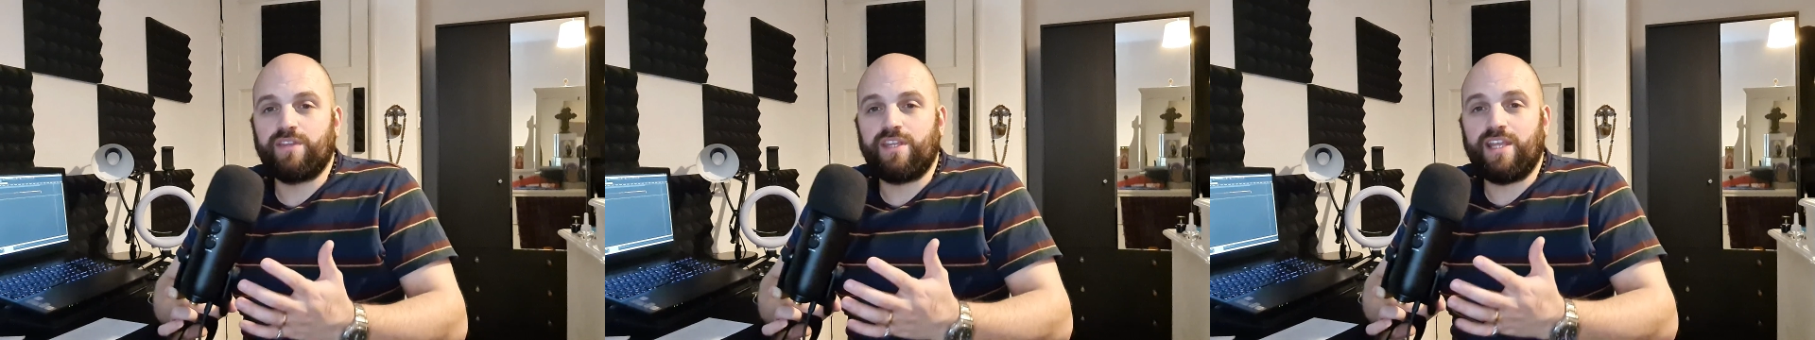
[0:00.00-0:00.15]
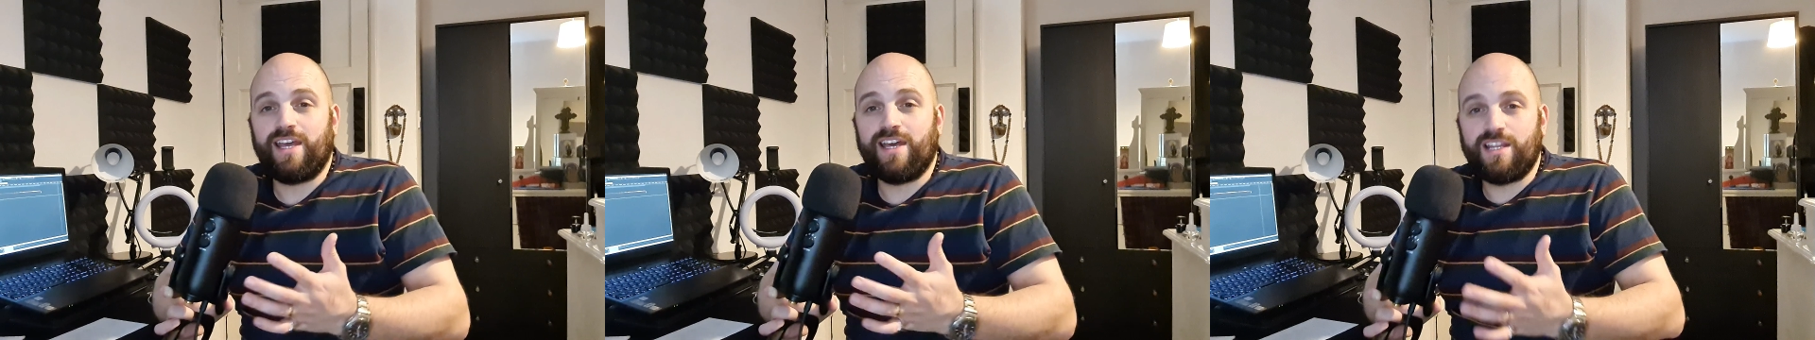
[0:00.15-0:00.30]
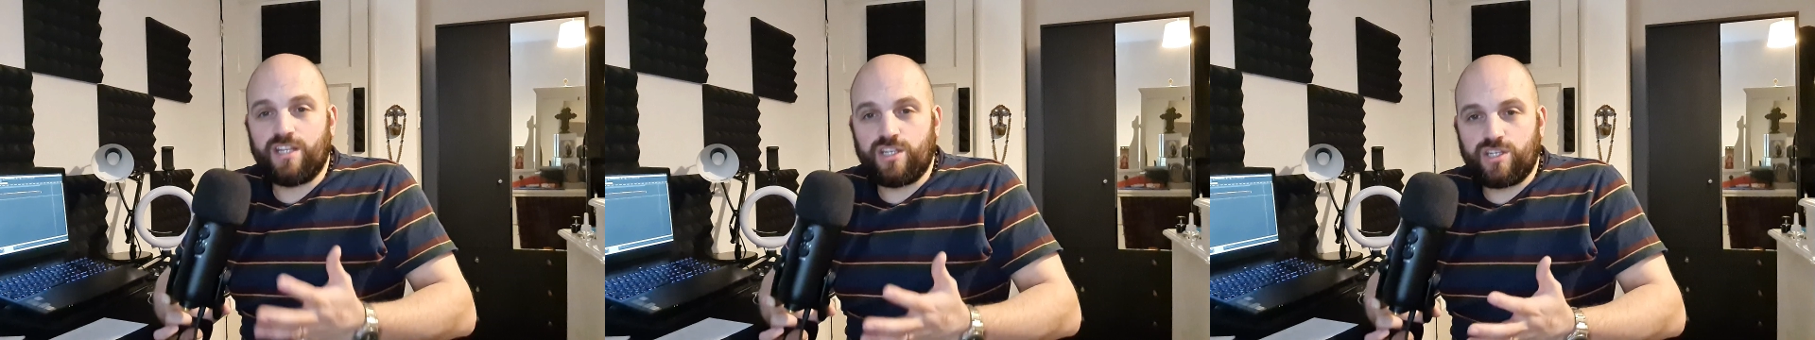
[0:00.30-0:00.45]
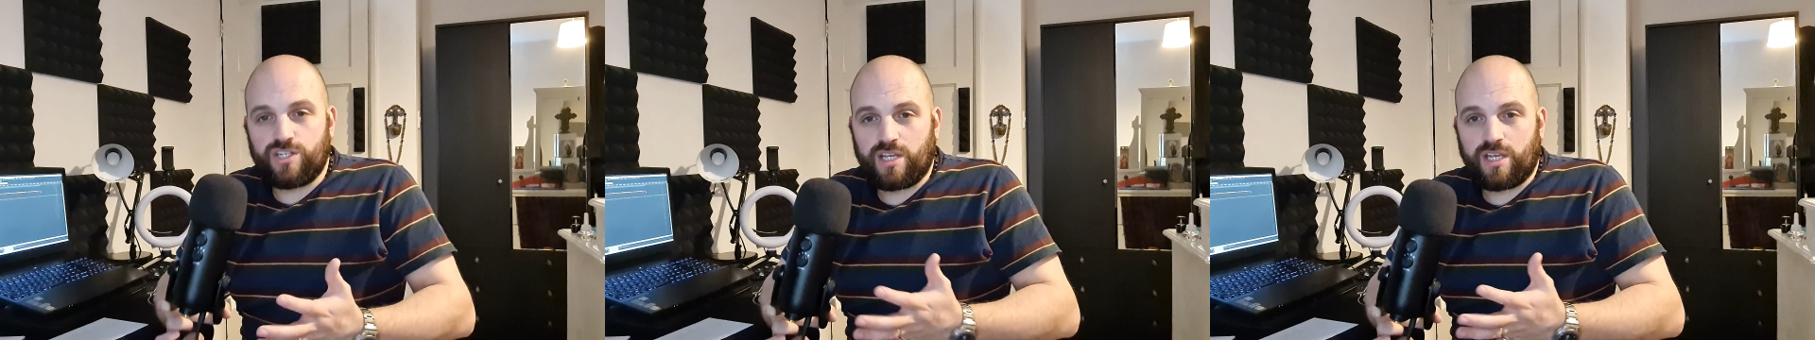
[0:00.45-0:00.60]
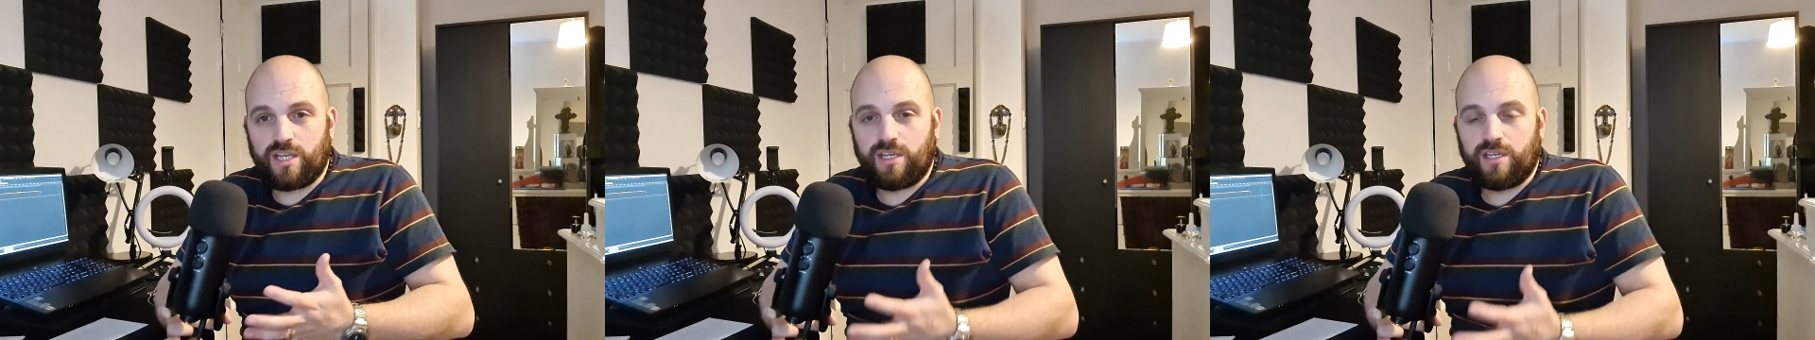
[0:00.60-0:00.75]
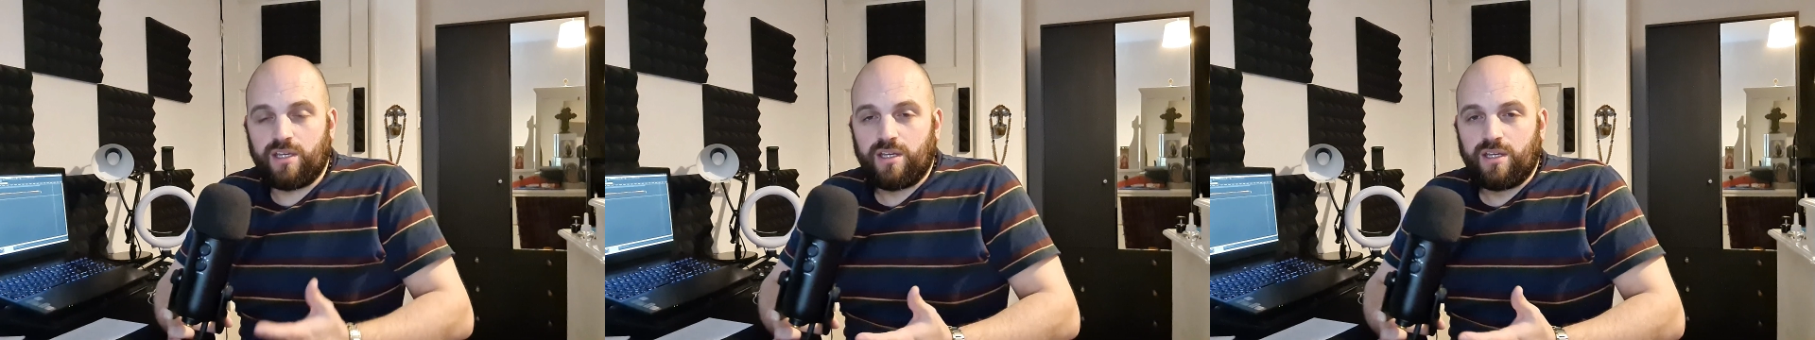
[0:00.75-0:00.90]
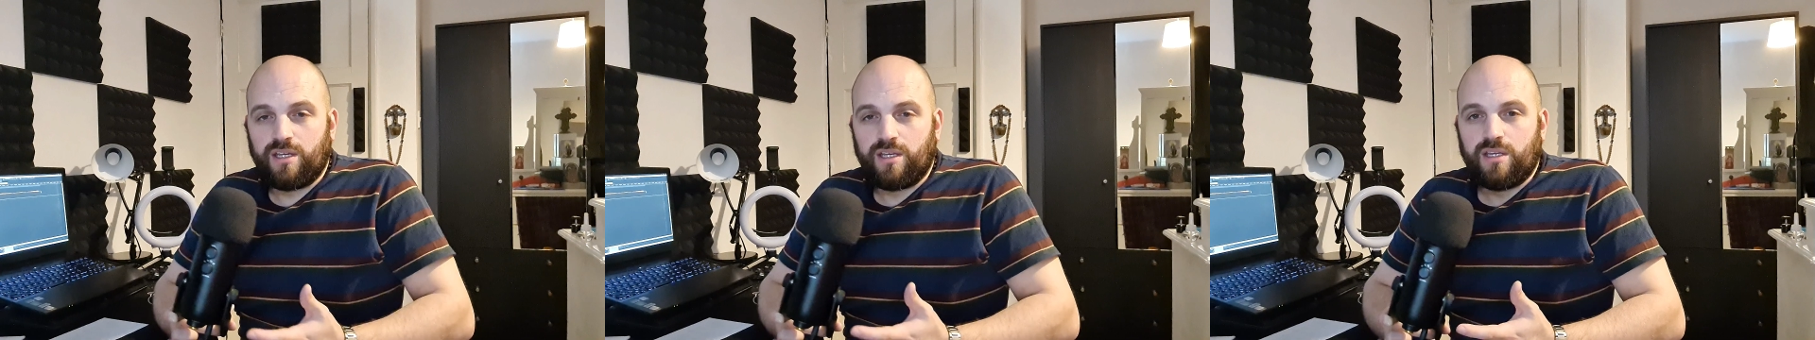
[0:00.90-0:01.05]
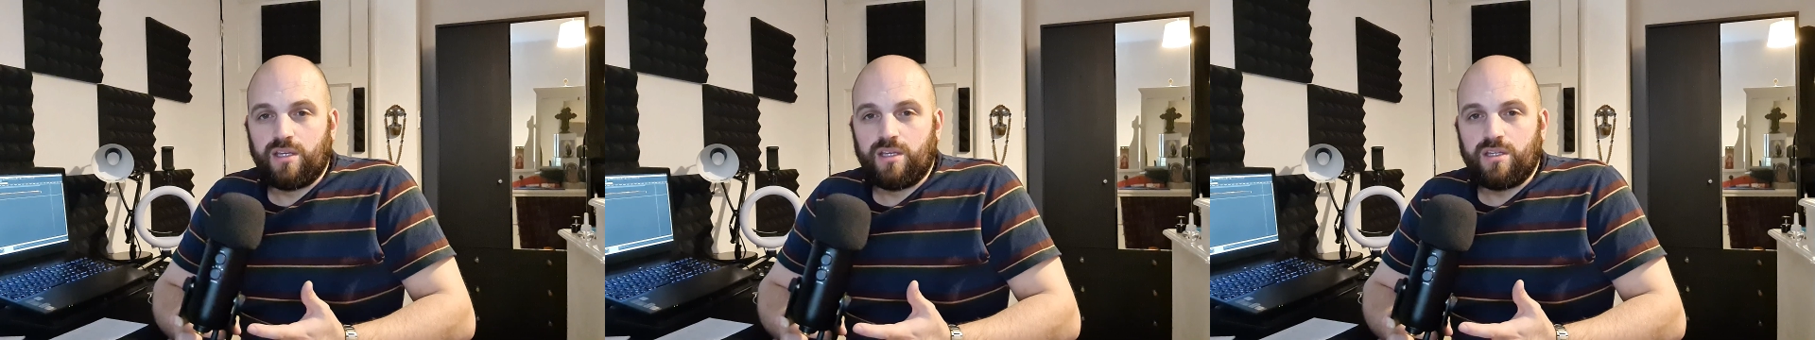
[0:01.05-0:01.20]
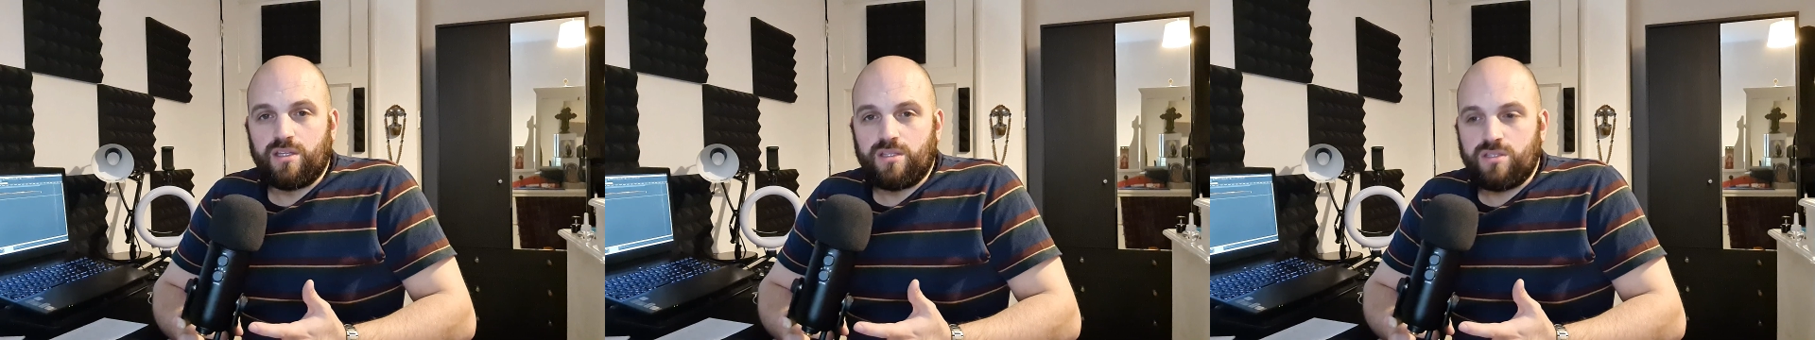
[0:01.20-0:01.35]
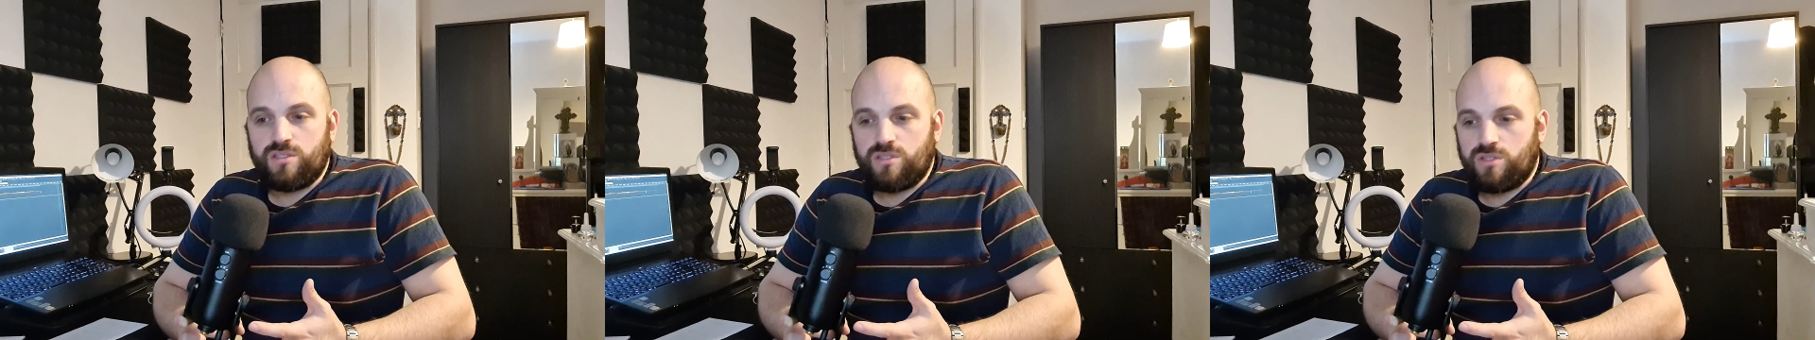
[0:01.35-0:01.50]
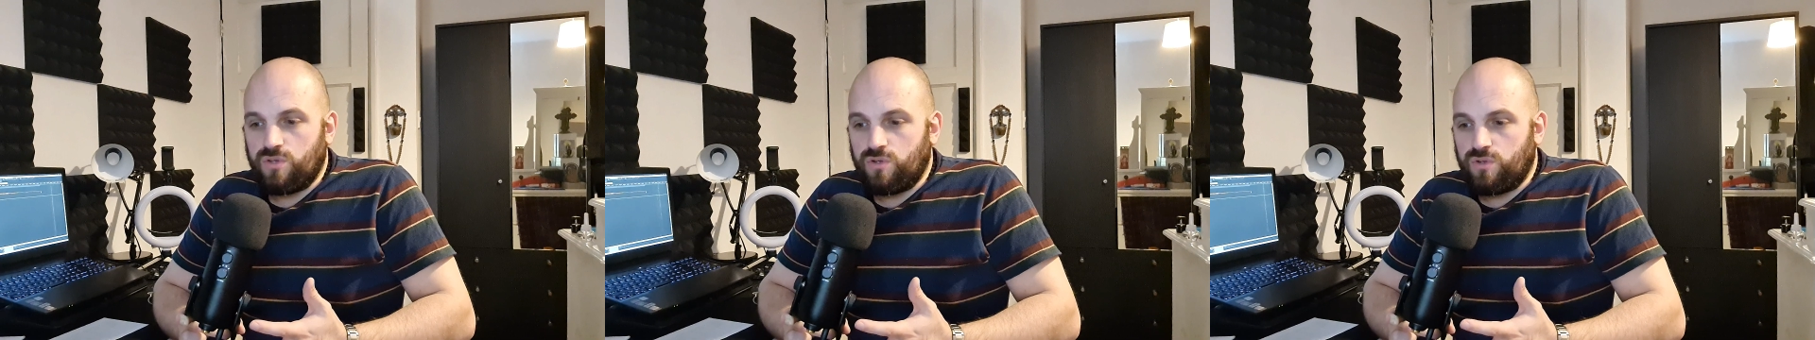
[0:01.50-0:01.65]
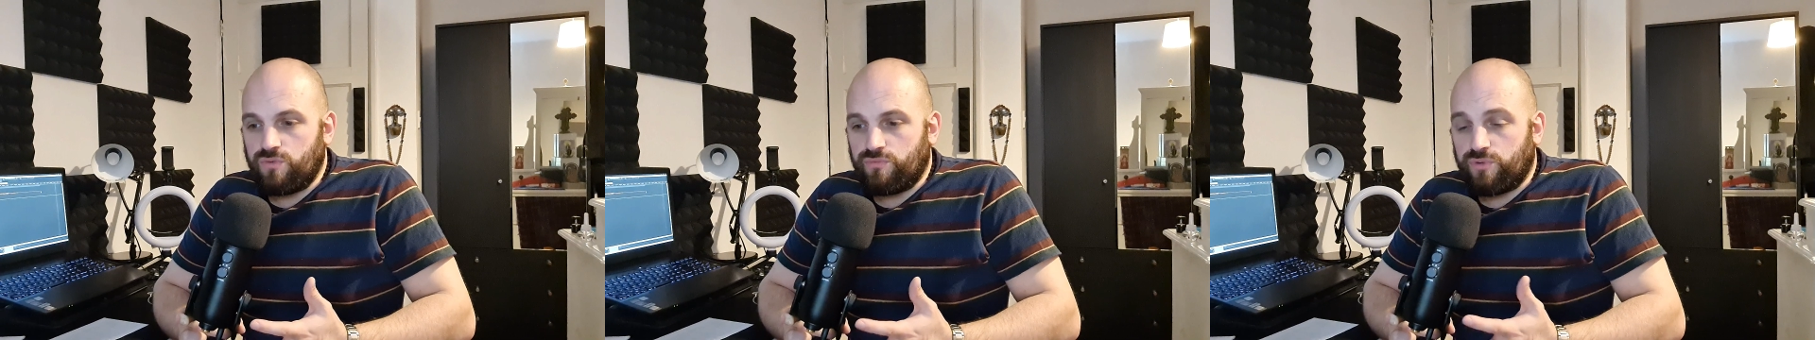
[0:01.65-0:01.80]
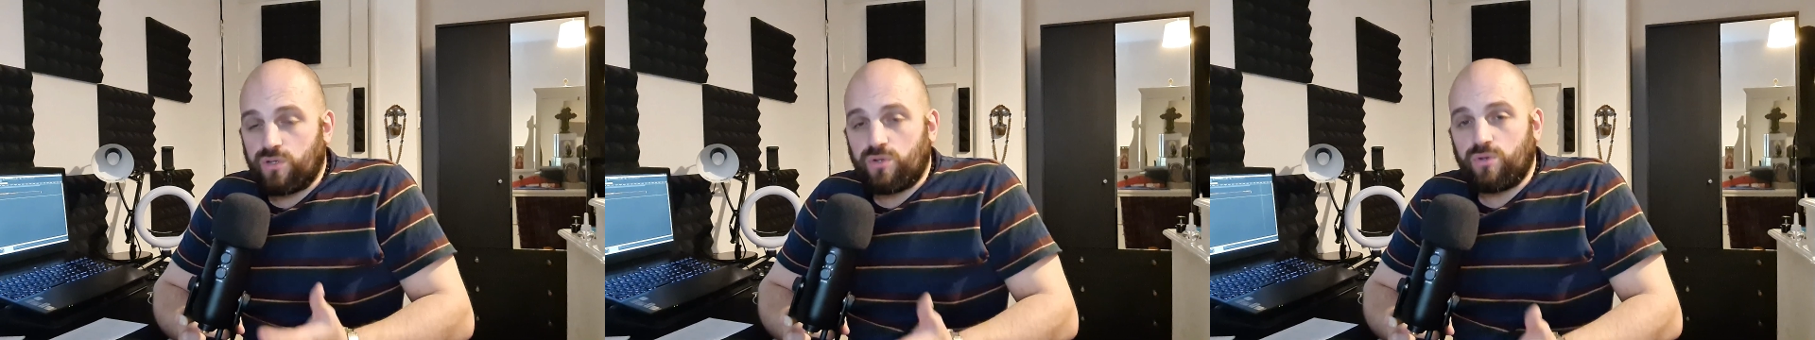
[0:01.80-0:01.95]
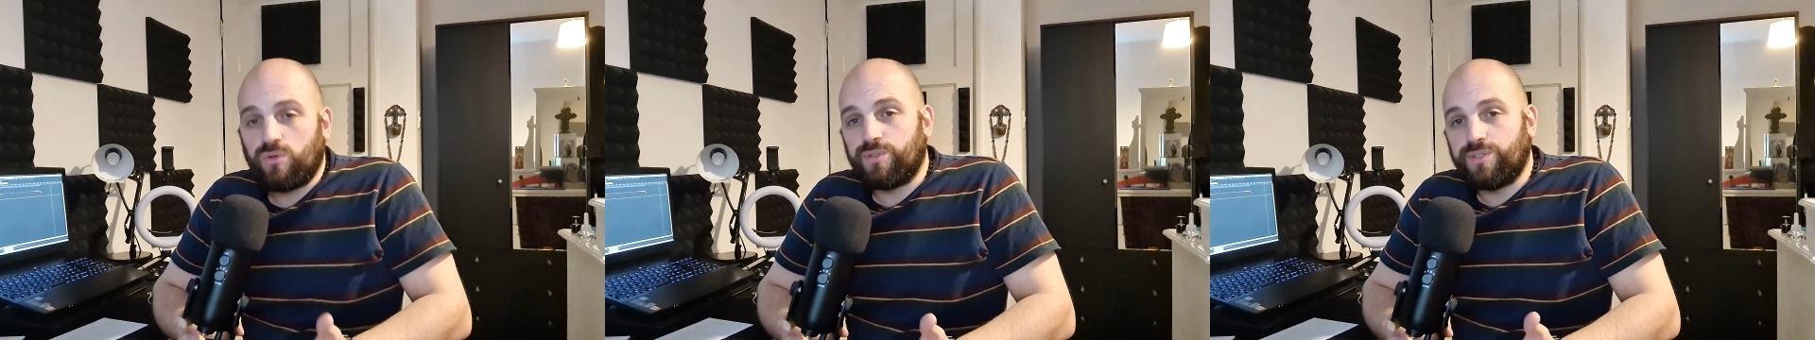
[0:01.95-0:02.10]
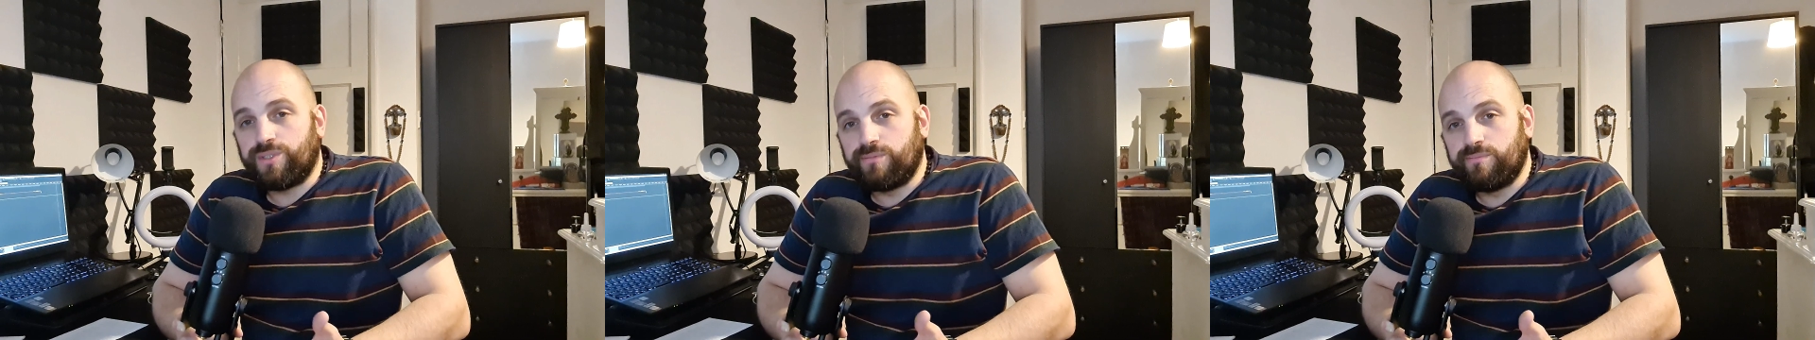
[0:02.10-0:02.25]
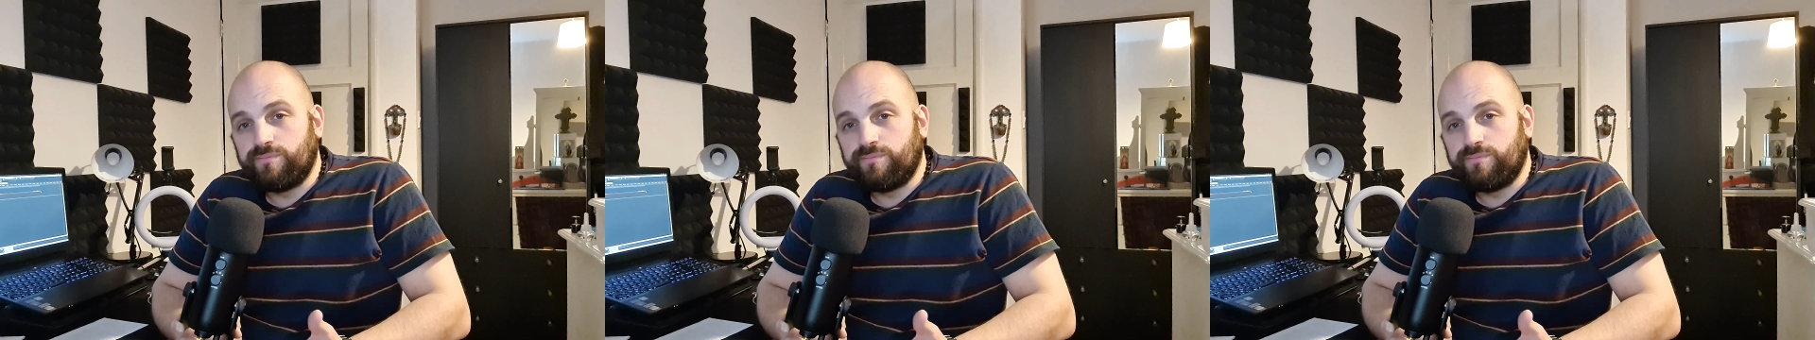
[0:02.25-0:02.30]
the energy to record